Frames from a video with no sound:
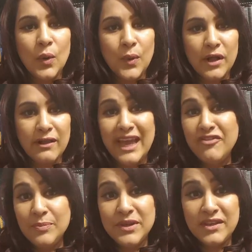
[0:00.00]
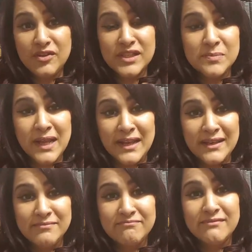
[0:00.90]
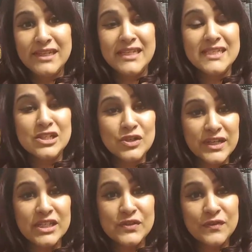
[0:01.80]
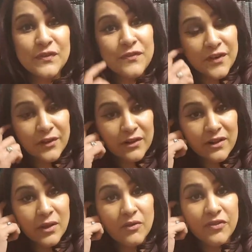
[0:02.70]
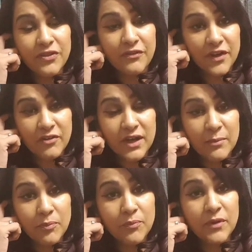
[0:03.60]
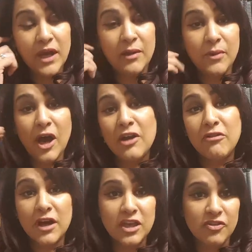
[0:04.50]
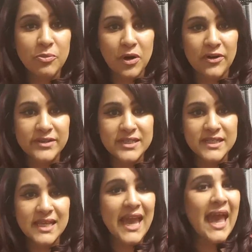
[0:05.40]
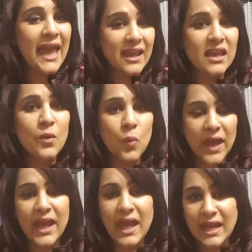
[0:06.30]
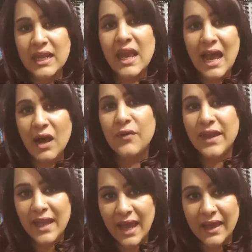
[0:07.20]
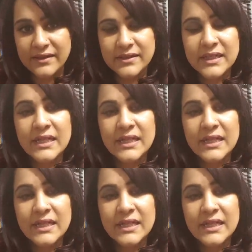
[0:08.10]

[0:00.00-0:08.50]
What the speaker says: Well, everybody on this planet is looking to fulfill the very hierarchy of priorities any way, anyhow they can.